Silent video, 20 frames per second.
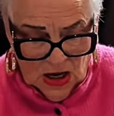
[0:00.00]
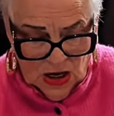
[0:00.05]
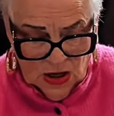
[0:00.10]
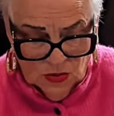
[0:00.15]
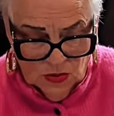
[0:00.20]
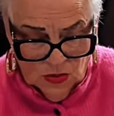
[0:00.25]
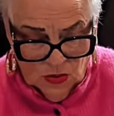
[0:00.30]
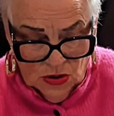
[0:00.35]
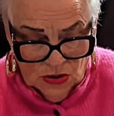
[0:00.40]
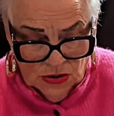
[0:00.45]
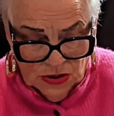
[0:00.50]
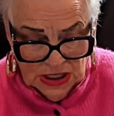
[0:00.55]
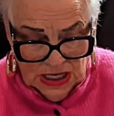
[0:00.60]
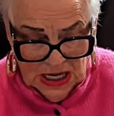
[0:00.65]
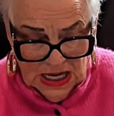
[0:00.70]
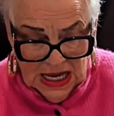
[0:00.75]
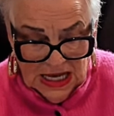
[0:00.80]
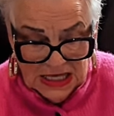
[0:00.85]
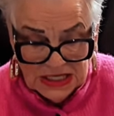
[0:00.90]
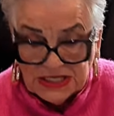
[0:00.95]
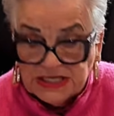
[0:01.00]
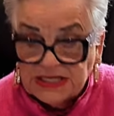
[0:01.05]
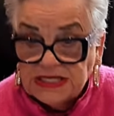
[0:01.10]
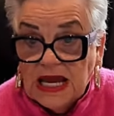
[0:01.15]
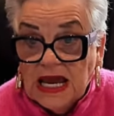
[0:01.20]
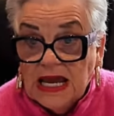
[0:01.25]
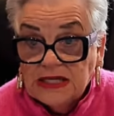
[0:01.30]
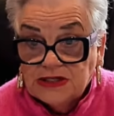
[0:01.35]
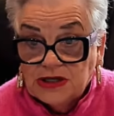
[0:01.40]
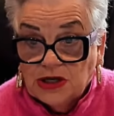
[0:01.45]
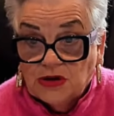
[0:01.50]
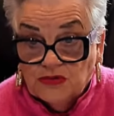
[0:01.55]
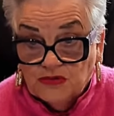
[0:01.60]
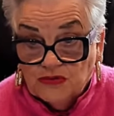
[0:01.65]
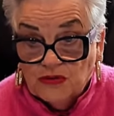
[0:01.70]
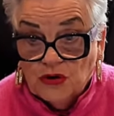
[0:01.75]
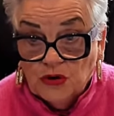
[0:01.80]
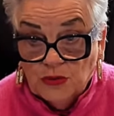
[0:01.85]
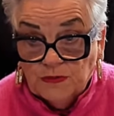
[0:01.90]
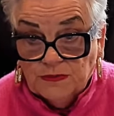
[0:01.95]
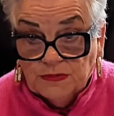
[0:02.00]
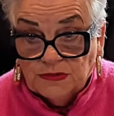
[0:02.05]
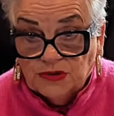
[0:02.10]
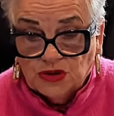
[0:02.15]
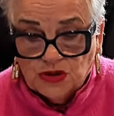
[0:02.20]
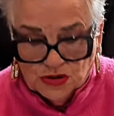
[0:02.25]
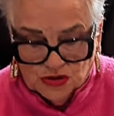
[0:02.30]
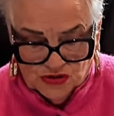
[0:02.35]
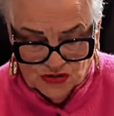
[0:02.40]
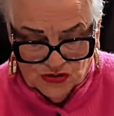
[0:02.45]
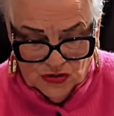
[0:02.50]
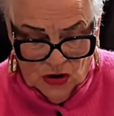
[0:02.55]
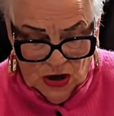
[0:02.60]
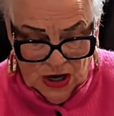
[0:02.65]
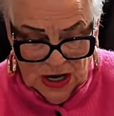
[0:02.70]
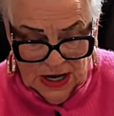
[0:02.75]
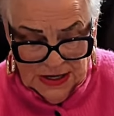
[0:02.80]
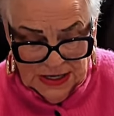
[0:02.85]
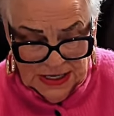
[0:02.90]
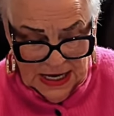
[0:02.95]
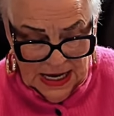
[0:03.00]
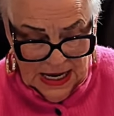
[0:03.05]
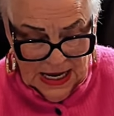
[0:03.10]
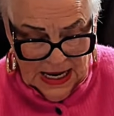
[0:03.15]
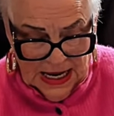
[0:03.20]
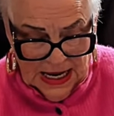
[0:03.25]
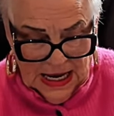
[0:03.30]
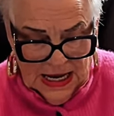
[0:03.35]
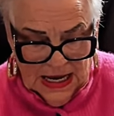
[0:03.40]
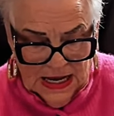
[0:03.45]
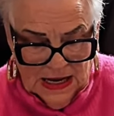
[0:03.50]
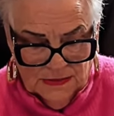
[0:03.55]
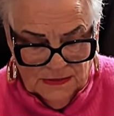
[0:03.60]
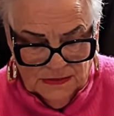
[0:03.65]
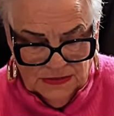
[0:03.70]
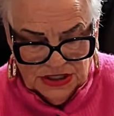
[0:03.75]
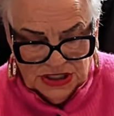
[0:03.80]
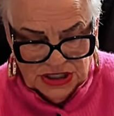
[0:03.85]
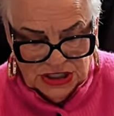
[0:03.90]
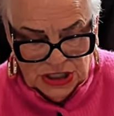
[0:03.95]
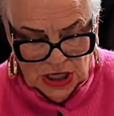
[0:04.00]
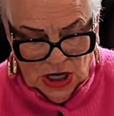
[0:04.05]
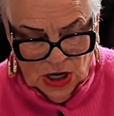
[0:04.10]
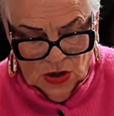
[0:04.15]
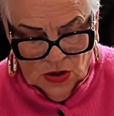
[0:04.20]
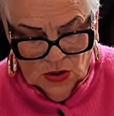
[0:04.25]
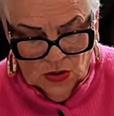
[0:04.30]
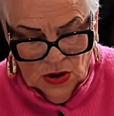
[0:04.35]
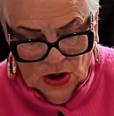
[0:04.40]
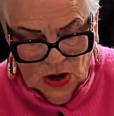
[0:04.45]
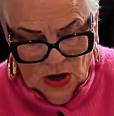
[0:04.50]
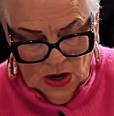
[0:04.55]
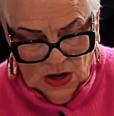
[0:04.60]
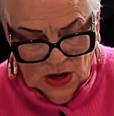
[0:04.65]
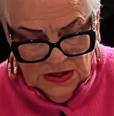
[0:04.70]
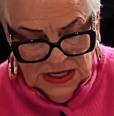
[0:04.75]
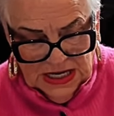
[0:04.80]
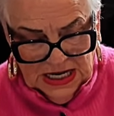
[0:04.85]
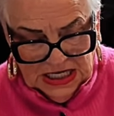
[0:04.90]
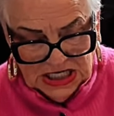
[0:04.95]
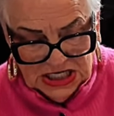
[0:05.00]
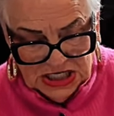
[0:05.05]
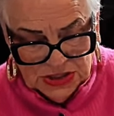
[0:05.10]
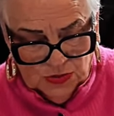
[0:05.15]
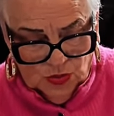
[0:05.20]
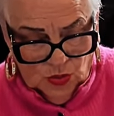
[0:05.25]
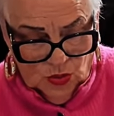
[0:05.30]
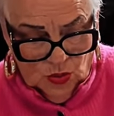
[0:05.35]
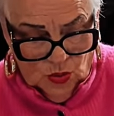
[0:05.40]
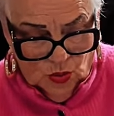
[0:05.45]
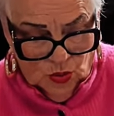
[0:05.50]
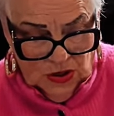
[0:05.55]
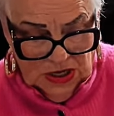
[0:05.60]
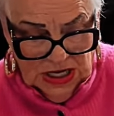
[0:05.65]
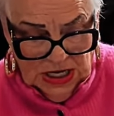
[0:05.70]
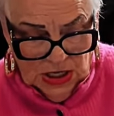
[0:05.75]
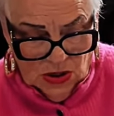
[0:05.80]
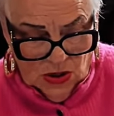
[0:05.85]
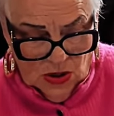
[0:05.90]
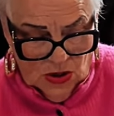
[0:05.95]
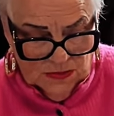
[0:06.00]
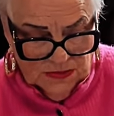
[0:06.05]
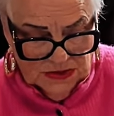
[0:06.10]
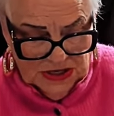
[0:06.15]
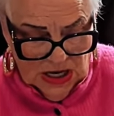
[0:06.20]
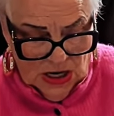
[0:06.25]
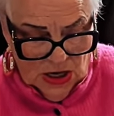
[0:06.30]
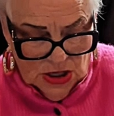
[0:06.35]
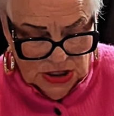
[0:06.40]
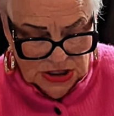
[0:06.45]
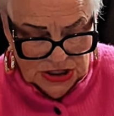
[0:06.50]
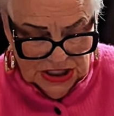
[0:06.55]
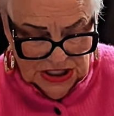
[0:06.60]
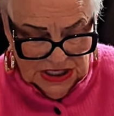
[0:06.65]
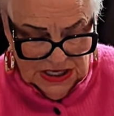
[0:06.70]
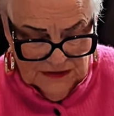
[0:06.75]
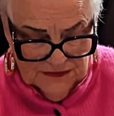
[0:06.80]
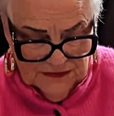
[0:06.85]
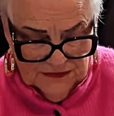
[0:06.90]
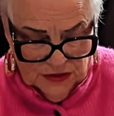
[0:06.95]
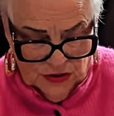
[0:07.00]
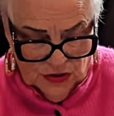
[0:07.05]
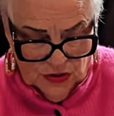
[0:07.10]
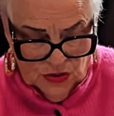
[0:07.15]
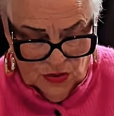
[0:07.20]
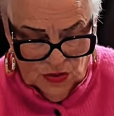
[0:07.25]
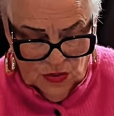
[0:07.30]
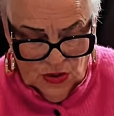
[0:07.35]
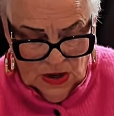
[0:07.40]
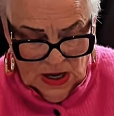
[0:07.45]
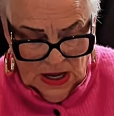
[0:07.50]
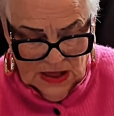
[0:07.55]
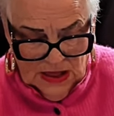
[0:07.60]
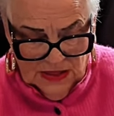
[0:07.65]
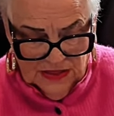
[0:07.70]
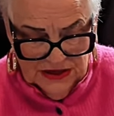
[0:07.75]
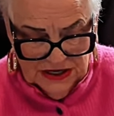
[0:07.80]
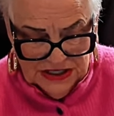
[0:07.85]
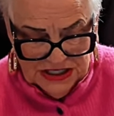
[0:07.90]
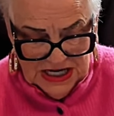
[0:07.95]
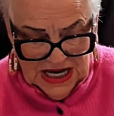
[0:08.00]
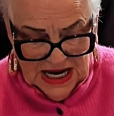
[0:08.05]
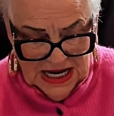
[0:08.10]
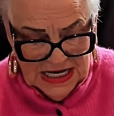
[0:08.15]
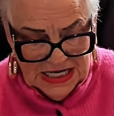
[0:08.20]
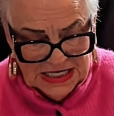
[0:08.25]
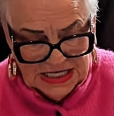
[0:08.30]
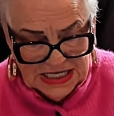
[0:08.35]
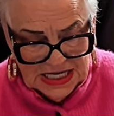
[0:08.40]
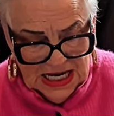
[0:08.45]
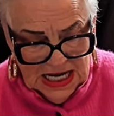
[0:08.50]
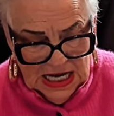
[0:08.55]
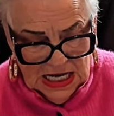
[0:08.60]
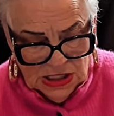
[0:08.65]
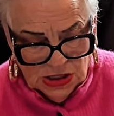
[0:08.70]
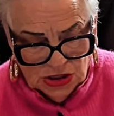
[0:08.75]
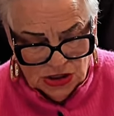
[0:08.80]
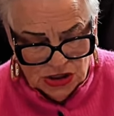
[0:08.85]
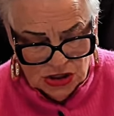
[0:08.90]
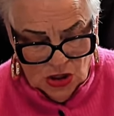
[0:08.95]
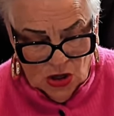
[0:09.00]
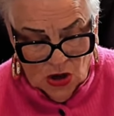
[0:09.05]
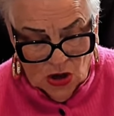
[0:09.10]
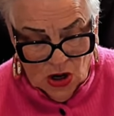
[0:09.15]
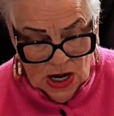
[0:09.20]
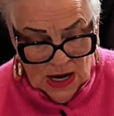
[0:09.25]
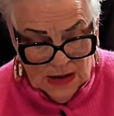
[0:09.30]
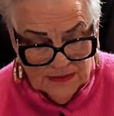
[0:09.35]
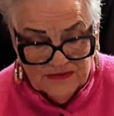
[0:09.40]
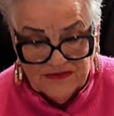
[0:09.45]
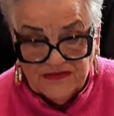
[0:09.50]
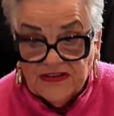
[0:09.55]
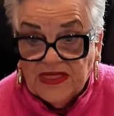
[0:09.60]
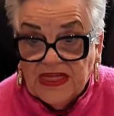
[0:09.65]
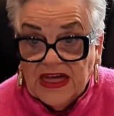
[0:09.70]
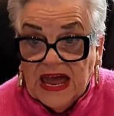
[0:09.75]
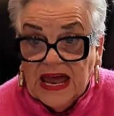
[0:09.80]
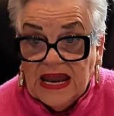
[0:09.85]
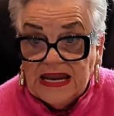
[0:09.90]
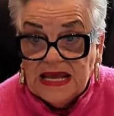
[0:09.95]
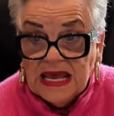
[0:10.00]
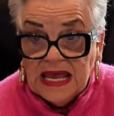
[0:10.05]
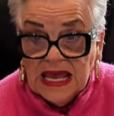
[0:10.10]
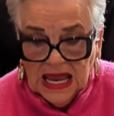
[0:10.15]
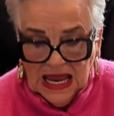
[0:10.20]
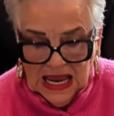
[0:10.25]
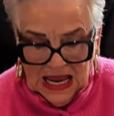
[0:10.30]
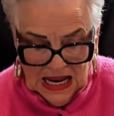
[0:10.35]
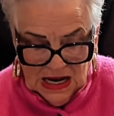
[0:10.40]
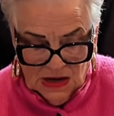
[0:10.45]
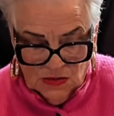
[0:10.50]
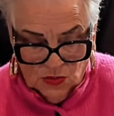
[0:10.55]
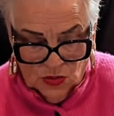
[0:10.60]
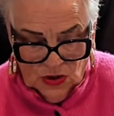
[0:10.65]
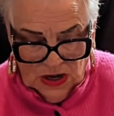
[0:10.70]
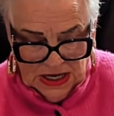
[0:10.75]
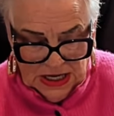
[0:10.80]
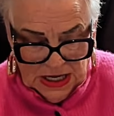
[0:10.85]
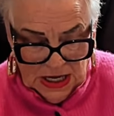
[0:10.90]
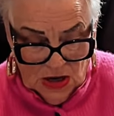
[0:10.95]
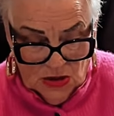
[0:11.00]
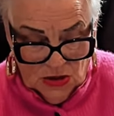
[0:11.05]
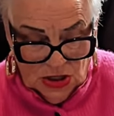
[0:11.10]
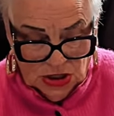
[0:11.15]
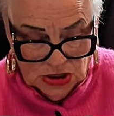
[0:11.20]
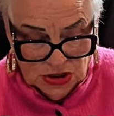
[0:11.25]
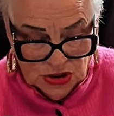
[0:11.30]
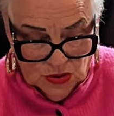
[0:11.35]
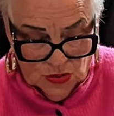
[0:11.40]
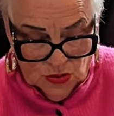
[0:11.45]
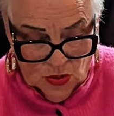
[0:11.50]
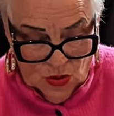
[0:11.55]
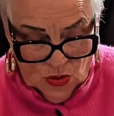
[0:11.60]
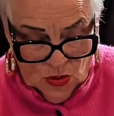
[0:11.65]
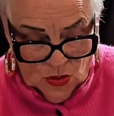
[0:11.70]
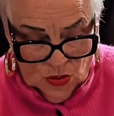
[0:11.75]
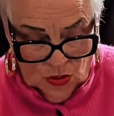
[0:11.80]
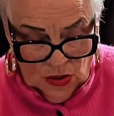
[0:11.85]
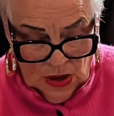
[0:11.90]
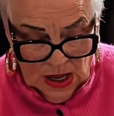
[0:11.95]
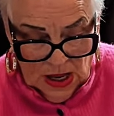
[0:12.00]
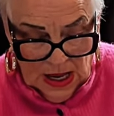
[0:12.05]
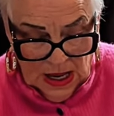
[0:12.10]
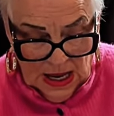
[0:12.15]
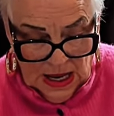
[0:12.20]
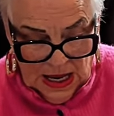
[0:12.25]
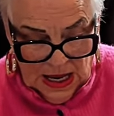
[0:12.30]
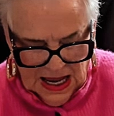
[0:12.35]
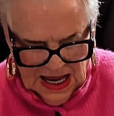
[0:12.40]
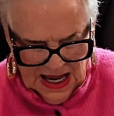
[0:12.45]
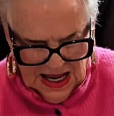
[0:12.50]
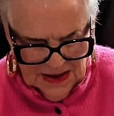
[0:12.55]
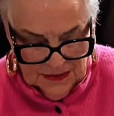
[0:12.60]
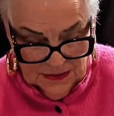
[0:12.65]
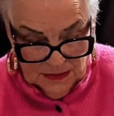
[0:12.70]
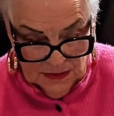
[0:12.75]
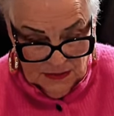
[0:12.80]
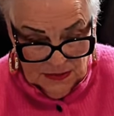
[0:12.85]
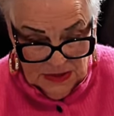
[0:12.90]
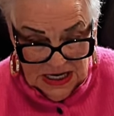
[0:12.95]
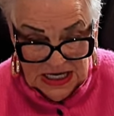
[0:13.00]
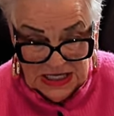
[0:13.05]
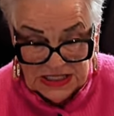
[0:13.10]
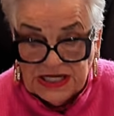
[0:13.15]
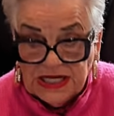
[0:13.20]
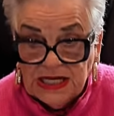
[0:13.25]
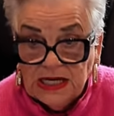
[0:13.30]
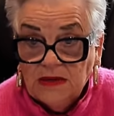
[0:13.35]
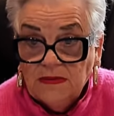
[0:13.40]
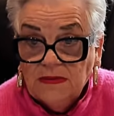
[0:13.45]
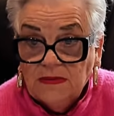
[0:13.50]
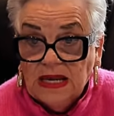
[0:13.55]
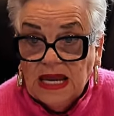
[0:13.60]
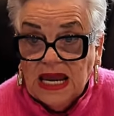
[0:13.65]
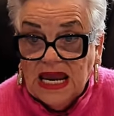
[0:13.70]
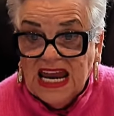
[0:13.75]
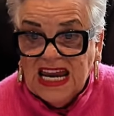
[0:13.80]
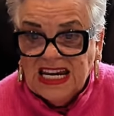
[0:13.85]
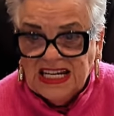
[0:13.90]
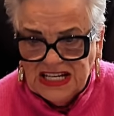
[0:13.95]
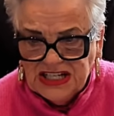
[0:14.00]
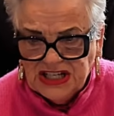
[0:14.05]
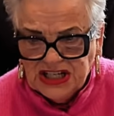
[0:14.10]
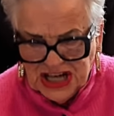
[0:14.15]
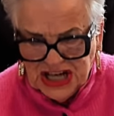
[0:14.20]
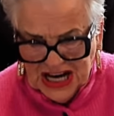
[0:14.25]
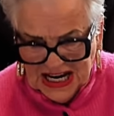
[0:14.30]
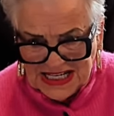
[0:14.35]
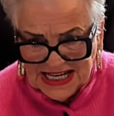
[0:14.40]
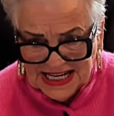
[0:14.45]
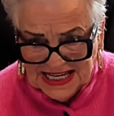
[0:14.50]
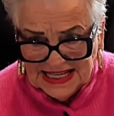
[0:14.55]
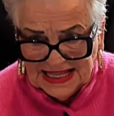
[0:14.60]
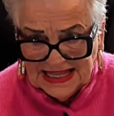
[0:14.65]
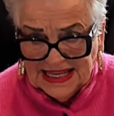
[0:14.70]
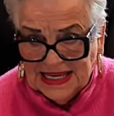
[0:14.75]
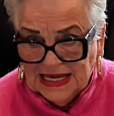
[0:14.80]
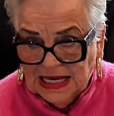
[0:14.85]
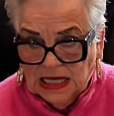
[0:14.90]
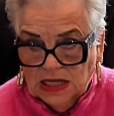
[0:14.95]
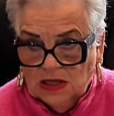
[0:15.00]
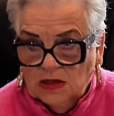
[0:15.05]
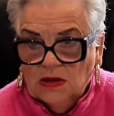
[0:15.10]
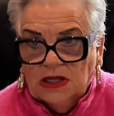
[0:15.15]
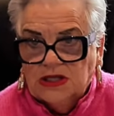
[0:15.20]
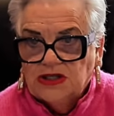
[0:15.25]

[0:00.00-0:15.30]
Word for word: I want us as a group to try it um, so next week, I'm going to give you the date and time for that, and we're going to all uh, meet energetically.